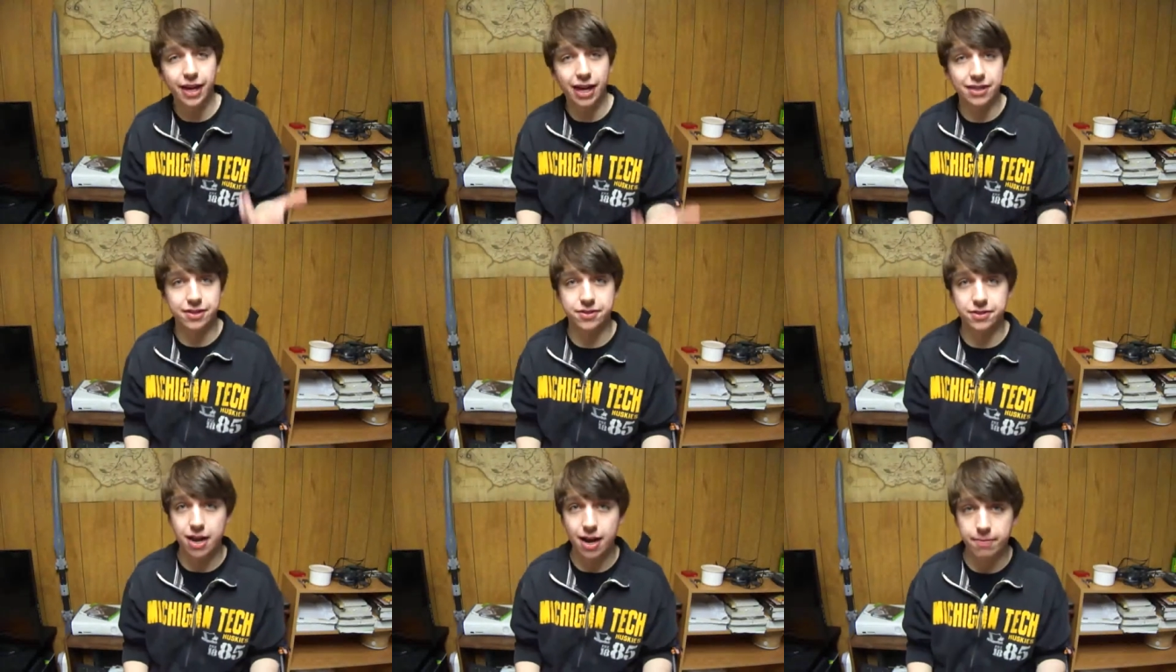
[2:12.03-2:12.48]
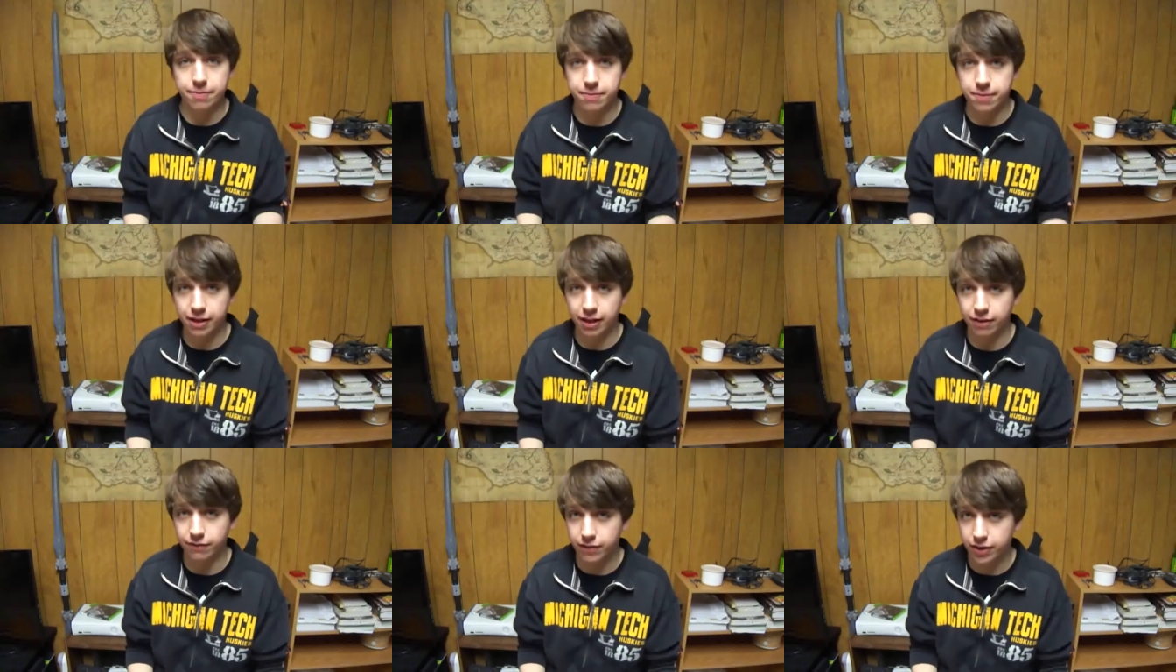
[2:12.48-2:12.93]
I stopped
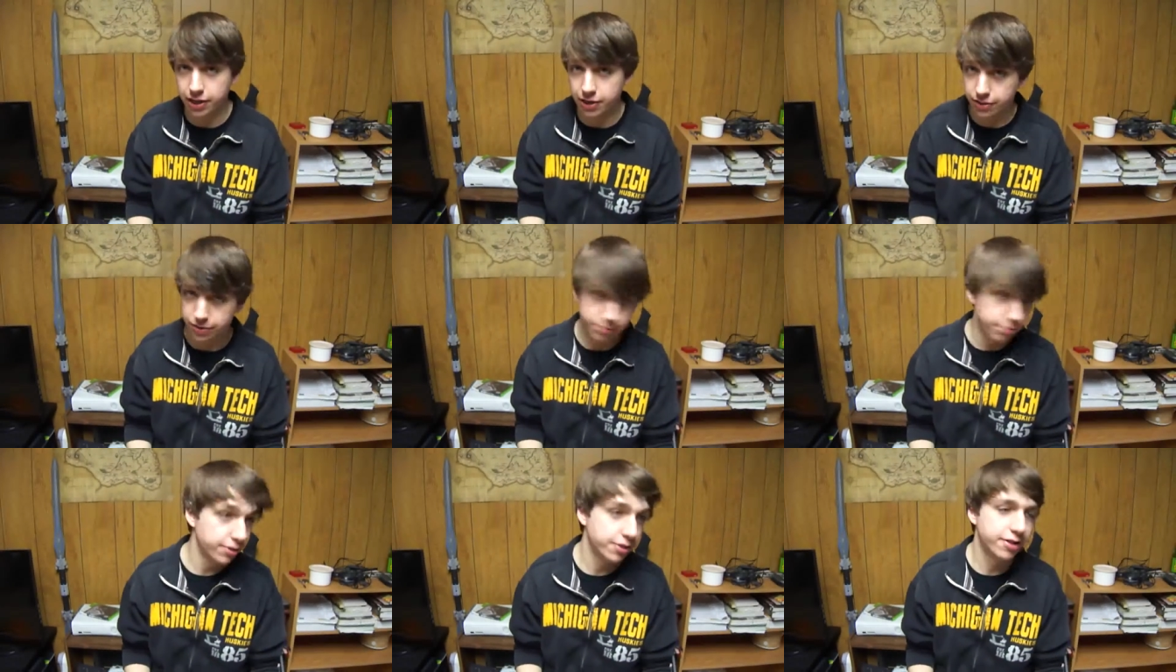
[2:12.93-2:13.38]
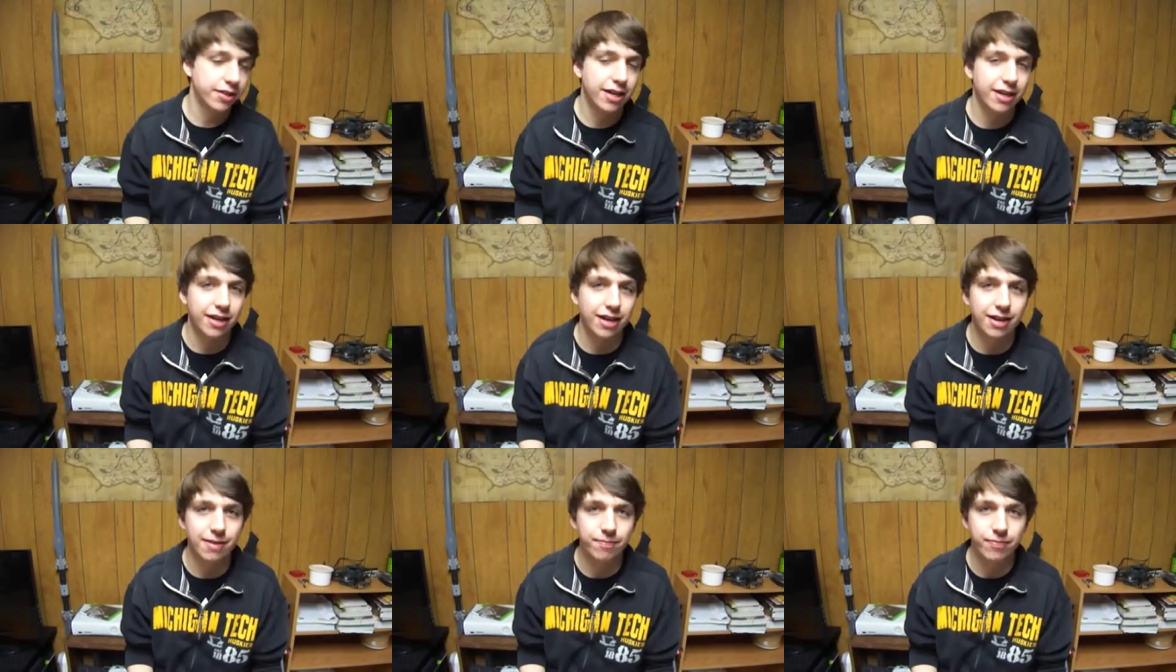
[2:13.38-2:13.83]
making videos was
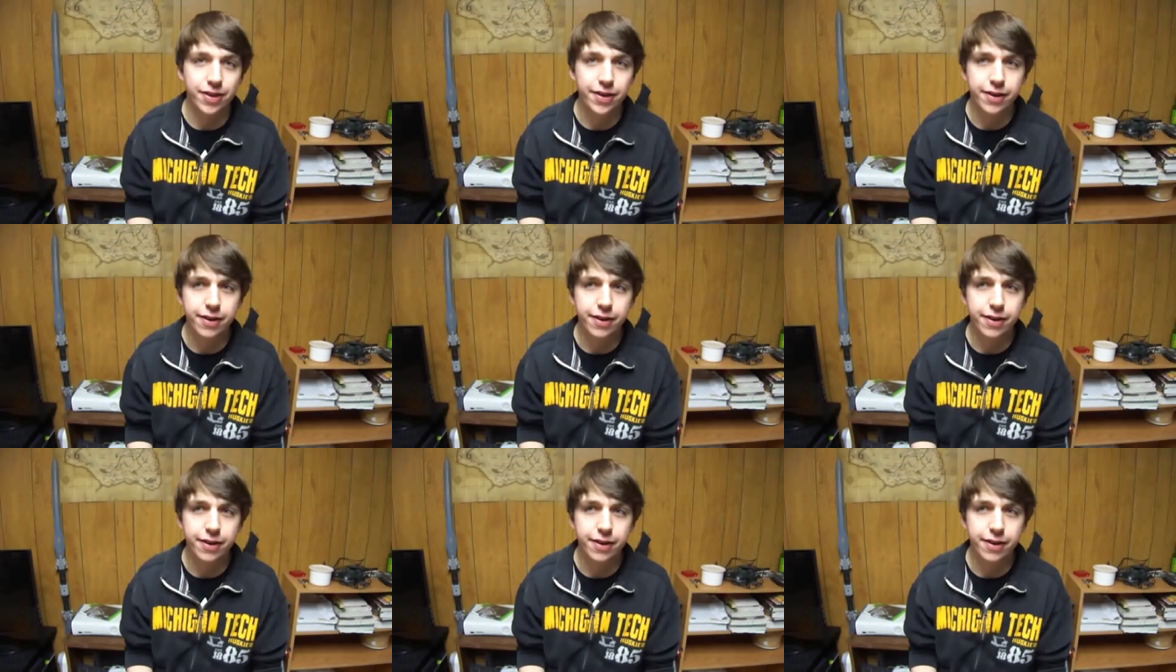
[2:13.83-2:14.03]
that uh,